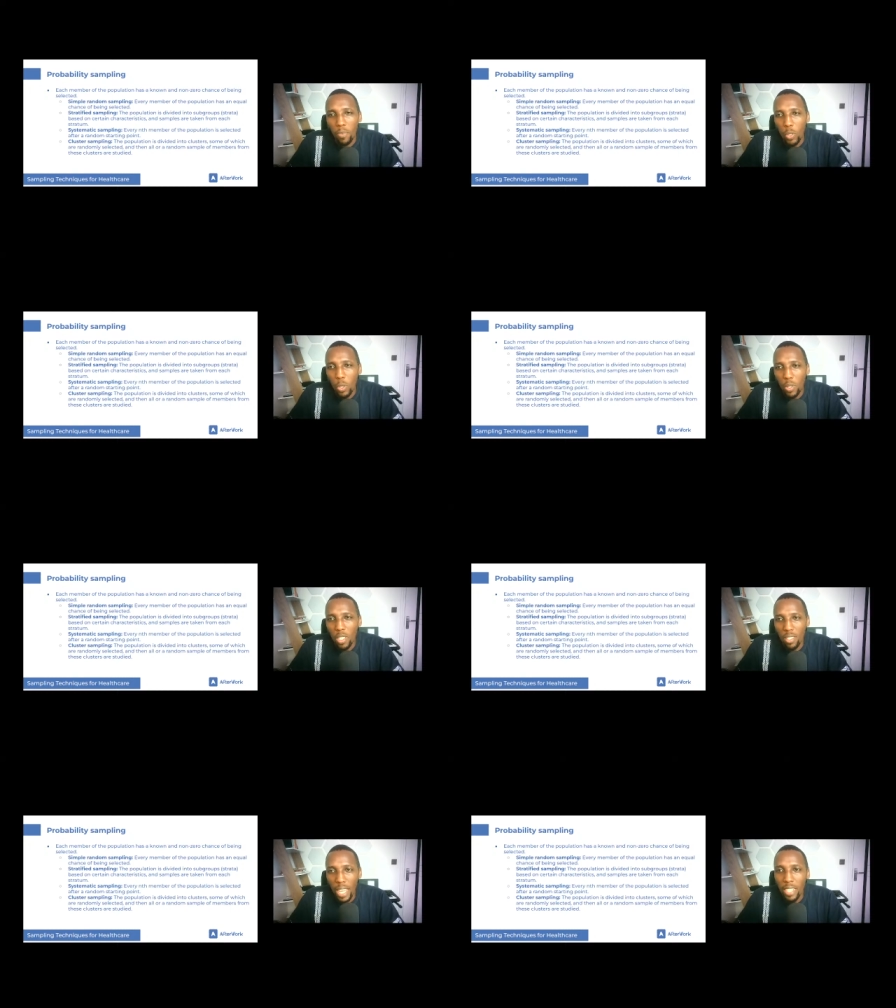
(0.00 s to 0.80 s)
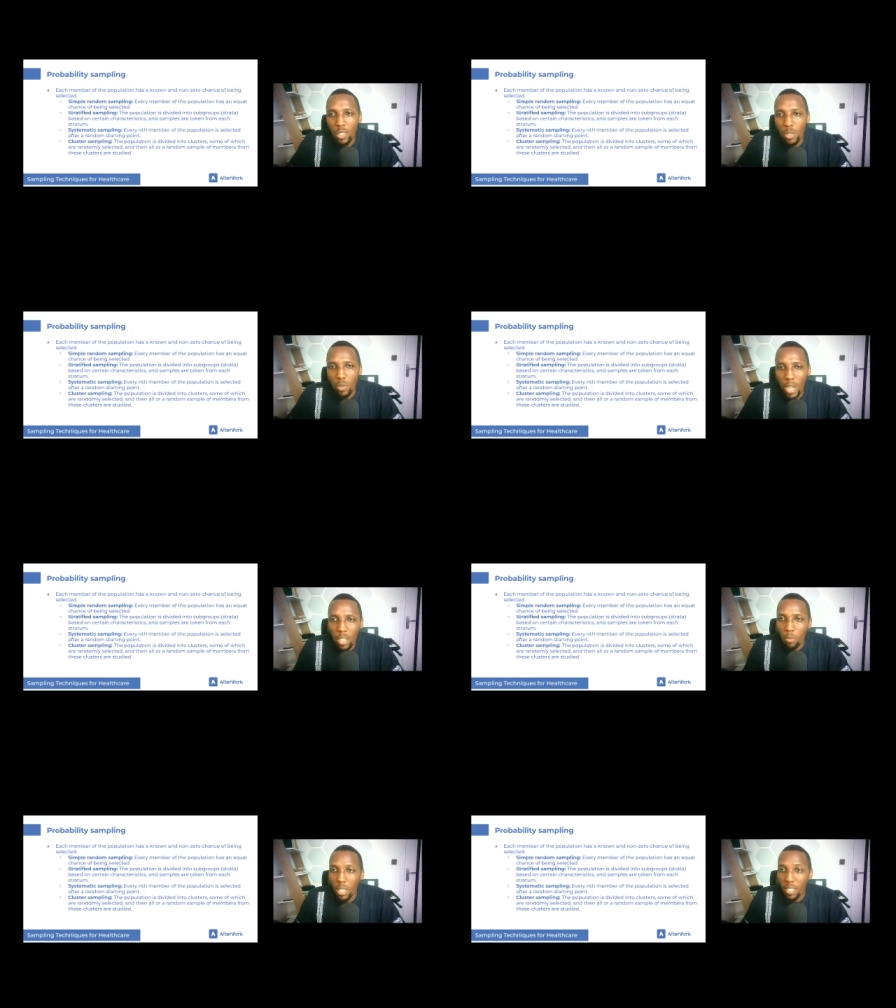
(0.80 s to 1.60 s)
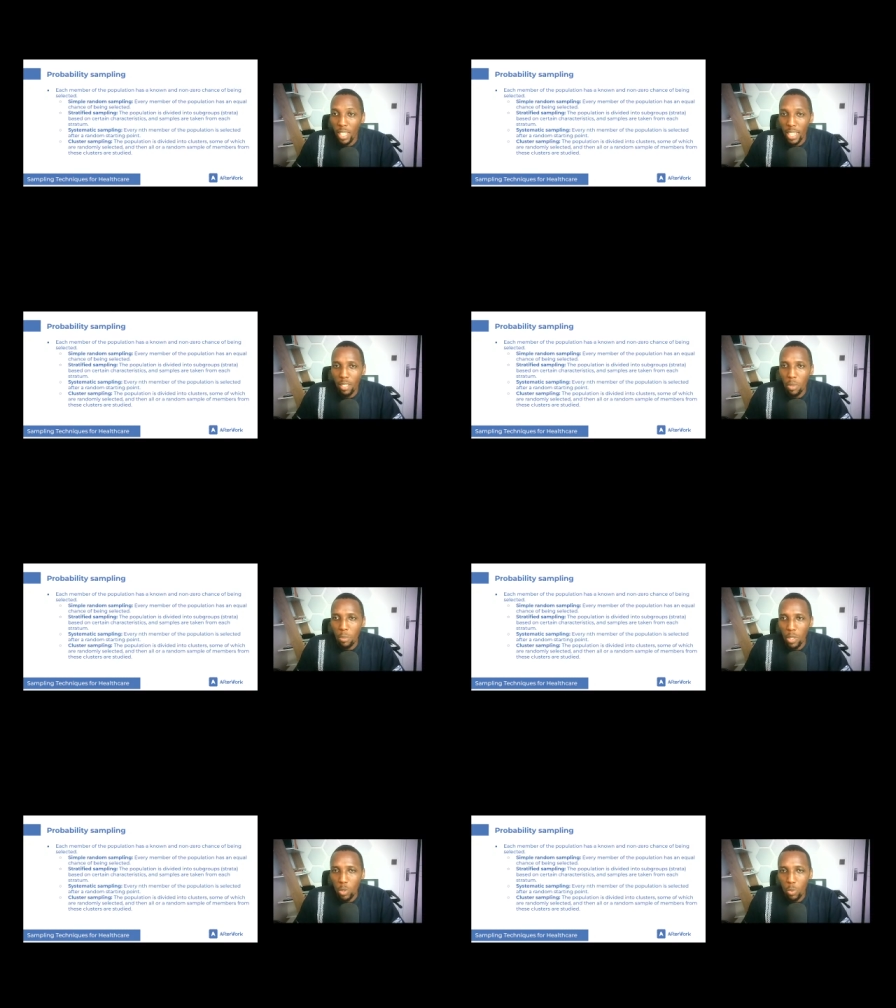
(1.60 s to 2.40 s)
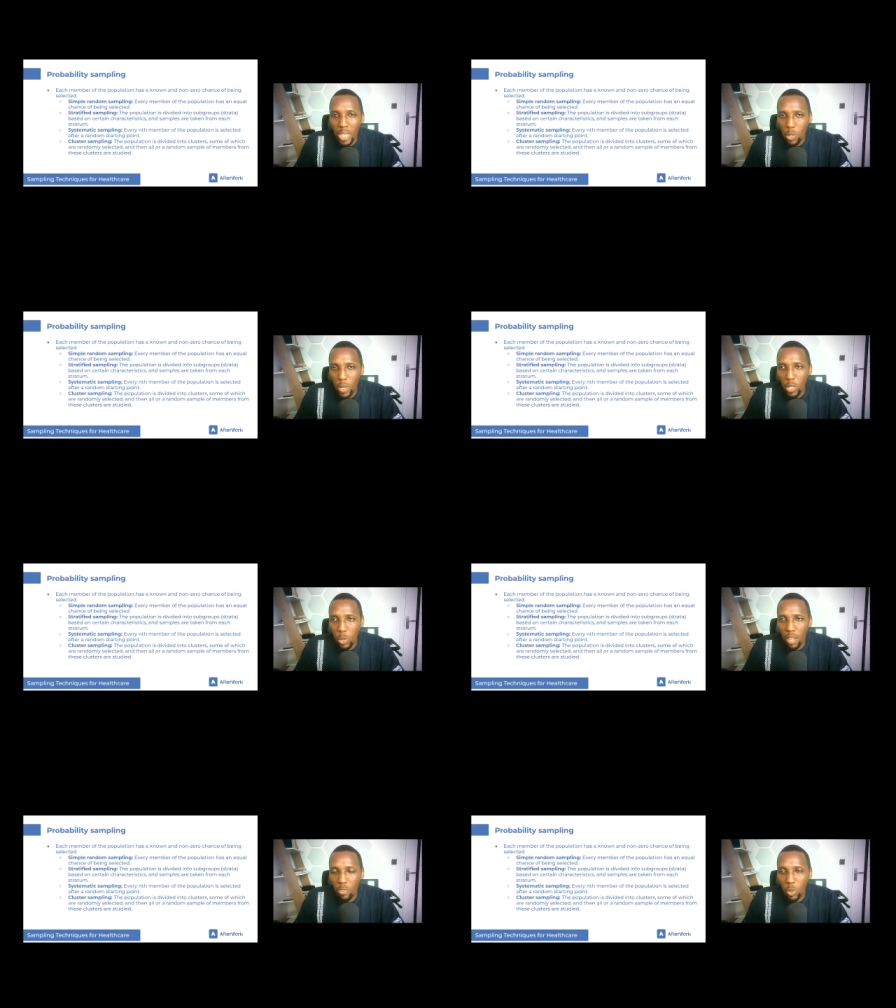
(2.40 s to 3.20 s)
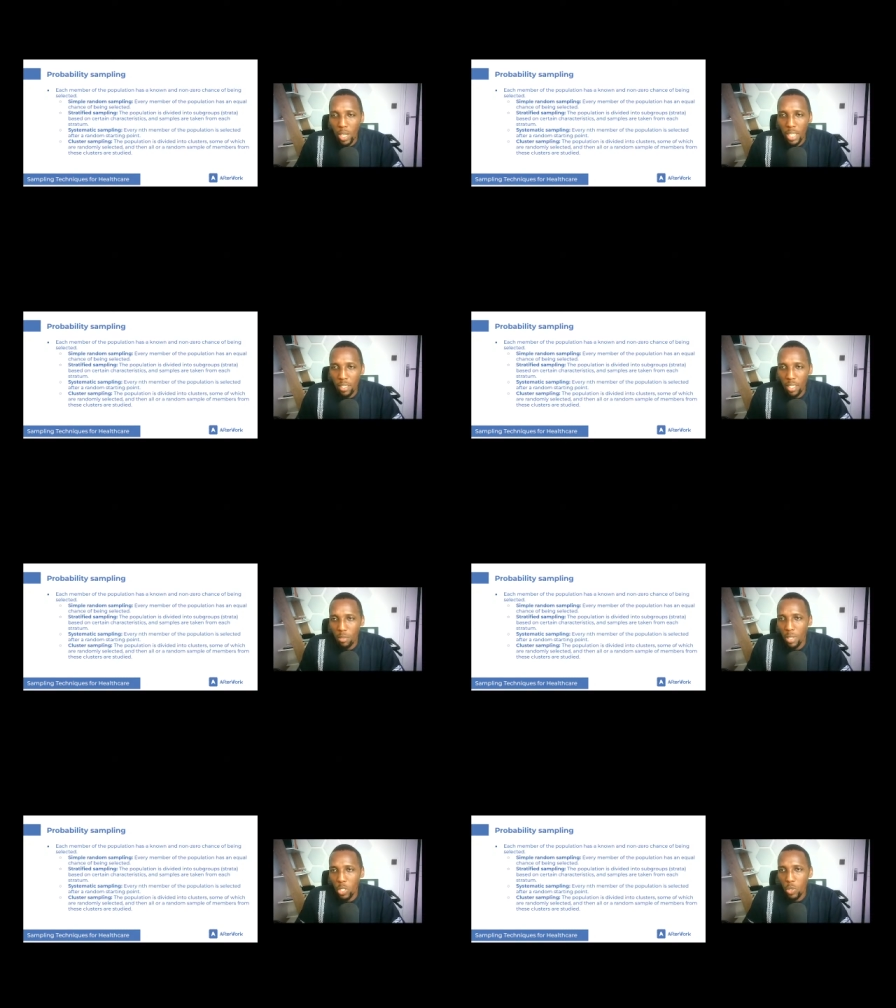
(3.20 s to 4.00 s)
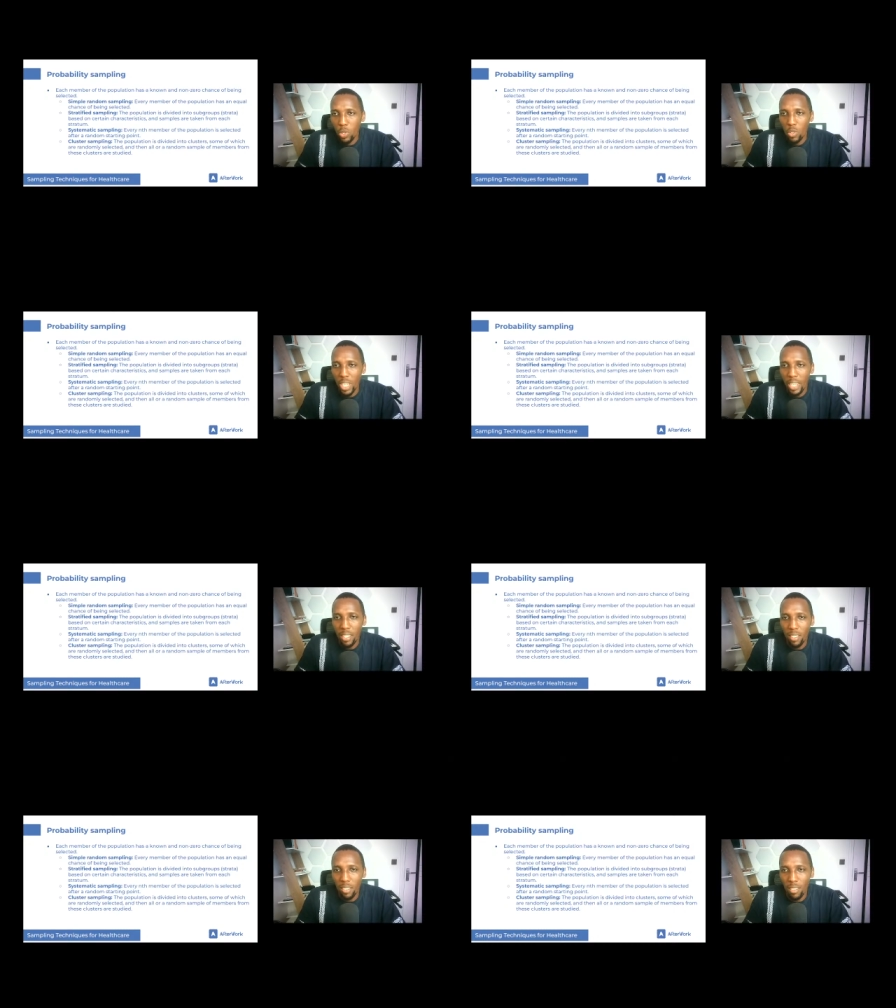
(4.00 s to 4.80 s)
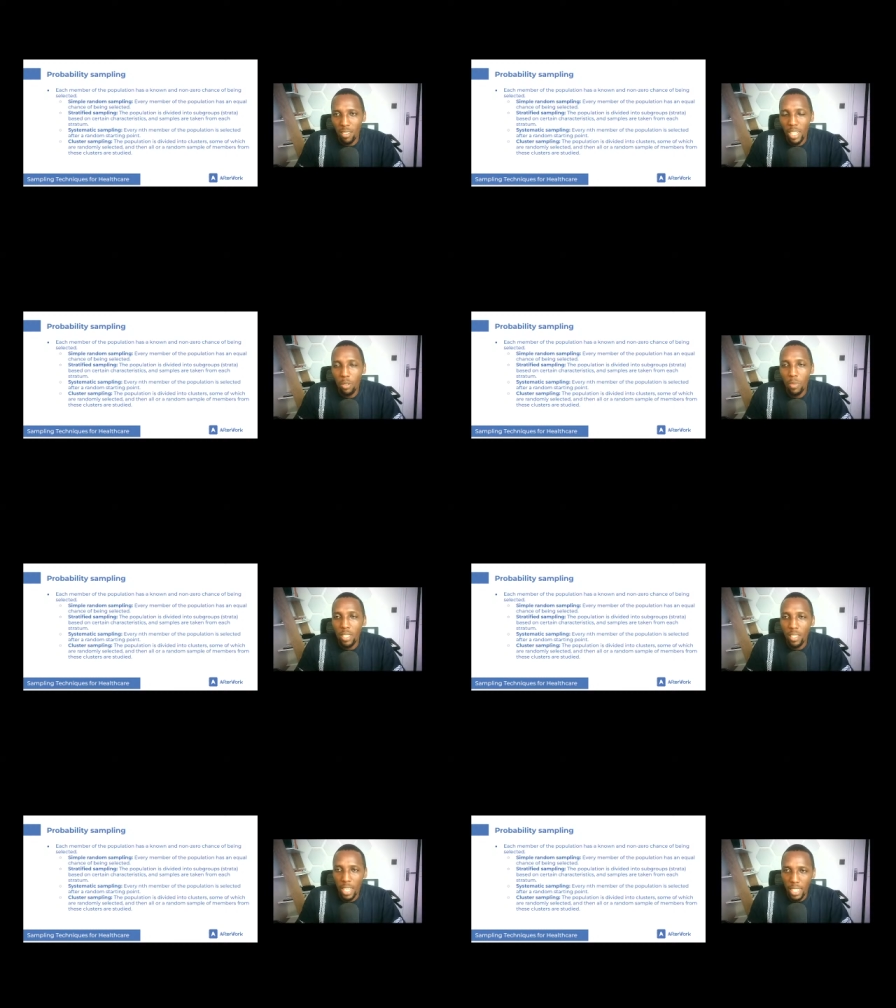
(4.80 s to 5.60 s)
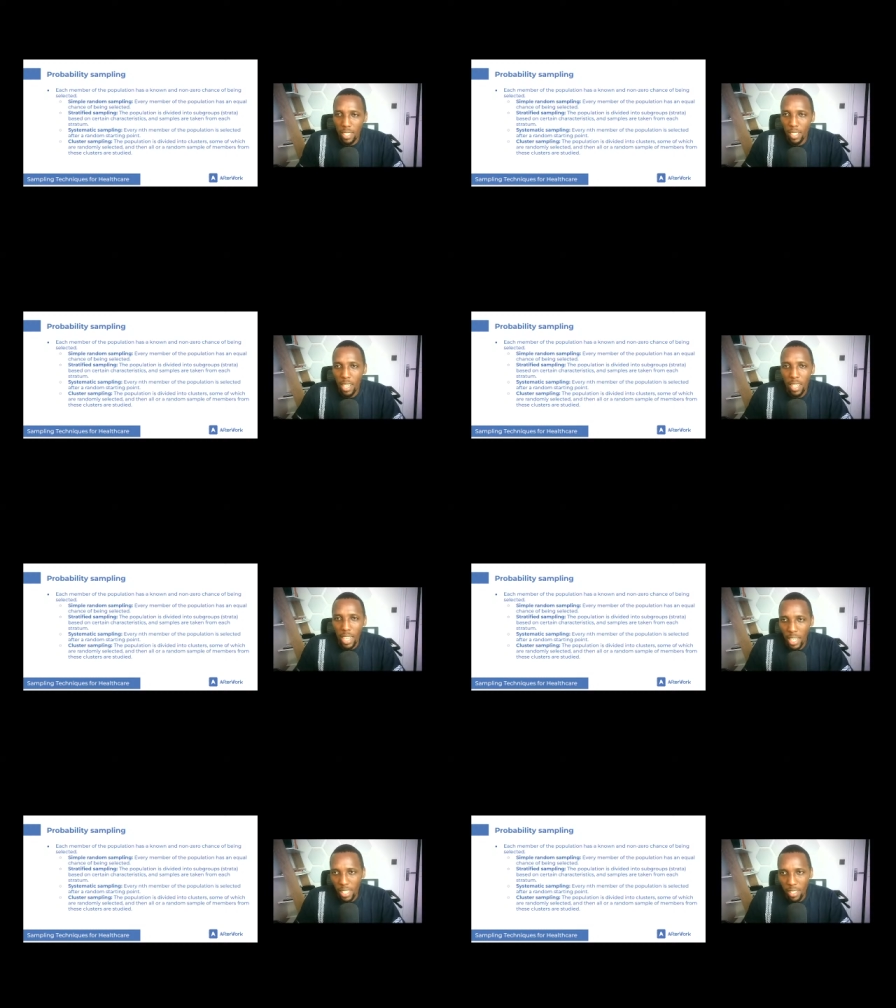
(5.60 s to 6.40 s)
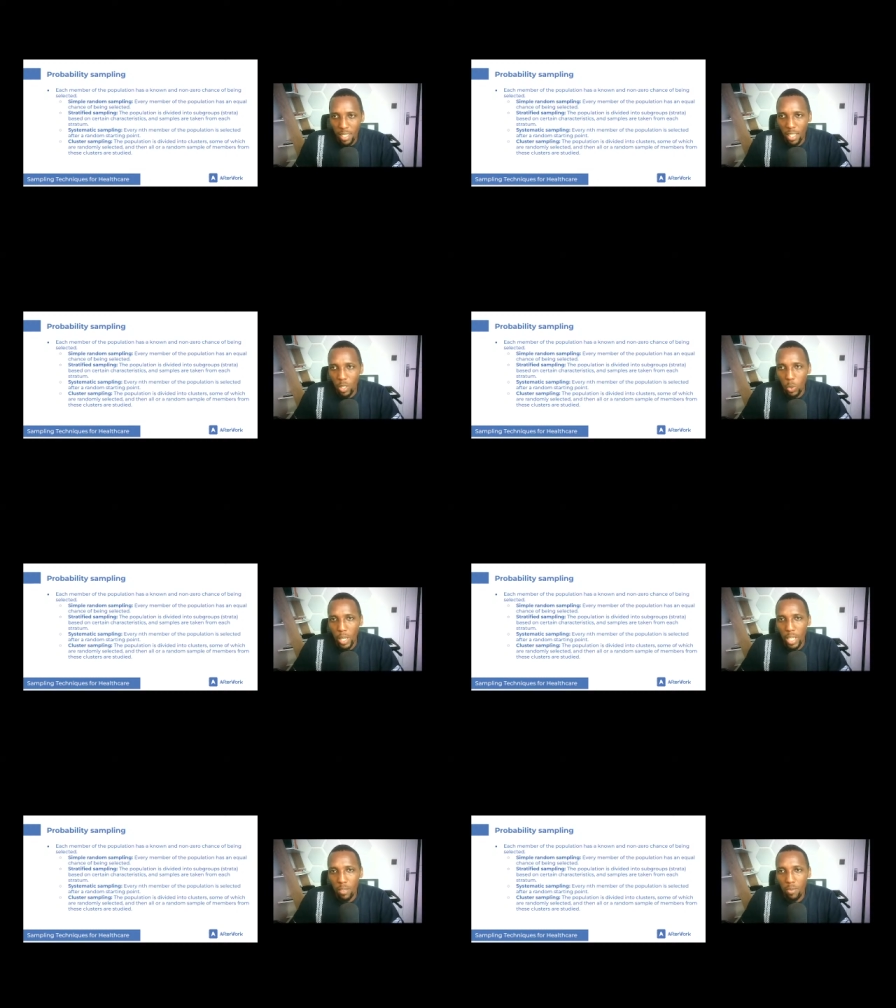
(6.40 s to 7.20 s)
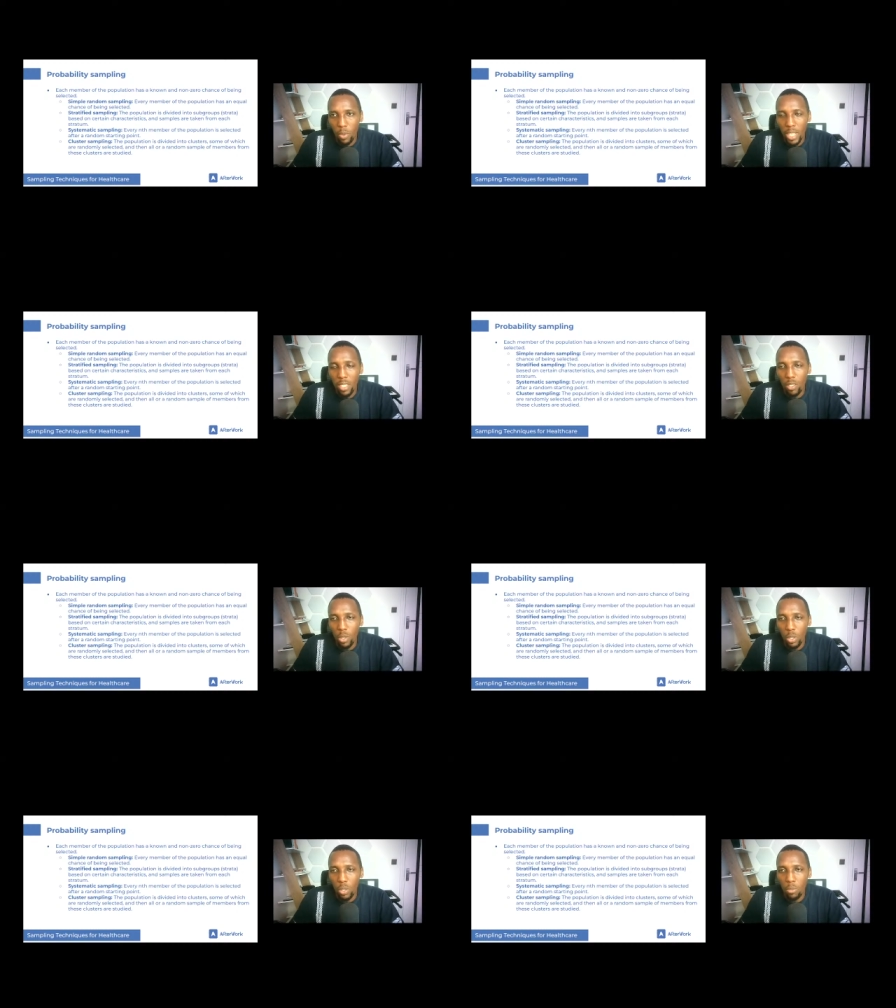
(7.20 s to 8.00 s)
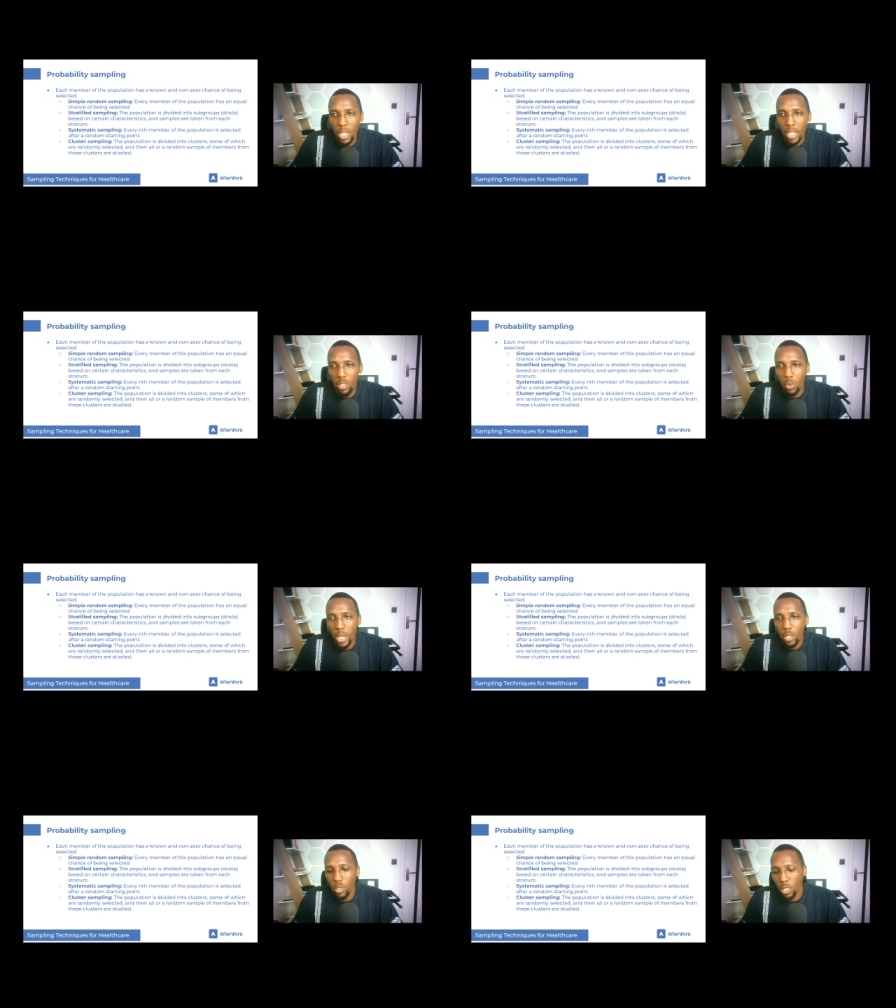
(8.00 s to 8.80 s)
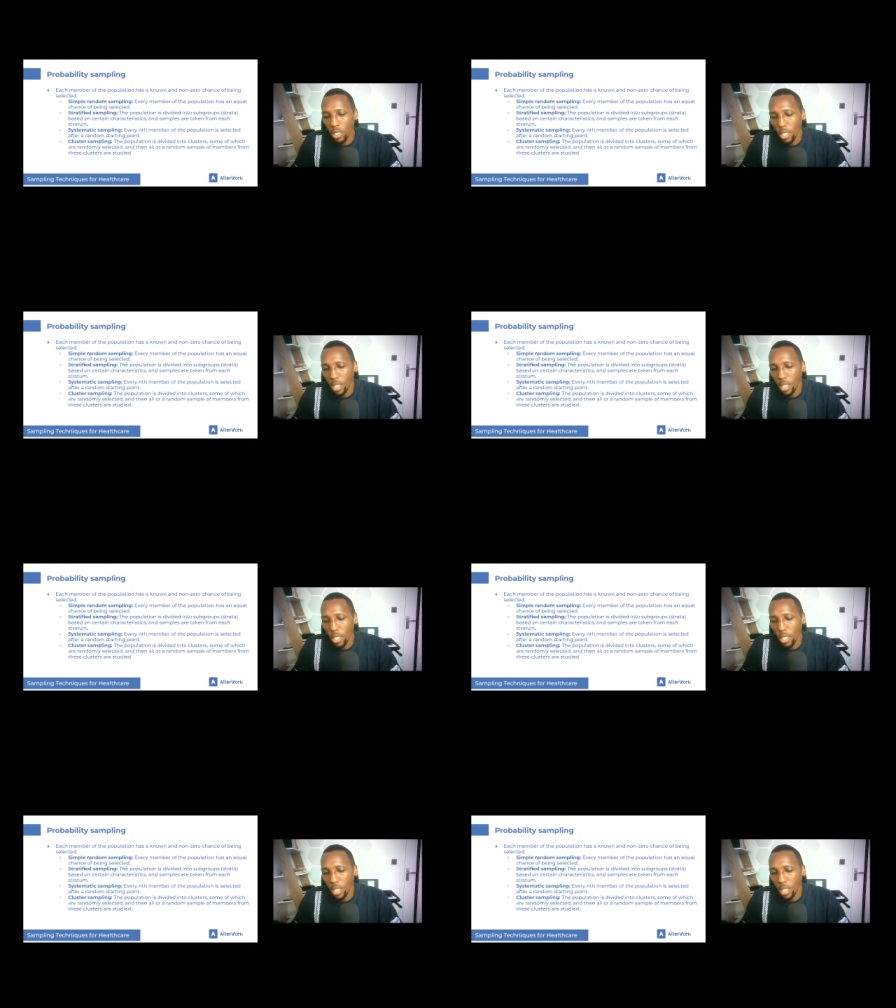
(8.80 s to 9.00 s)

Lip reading: You could decide to randomly select, maybe you might want to have 2 clusters, but you could randomly select the clusters that you want. So it could be that you want to,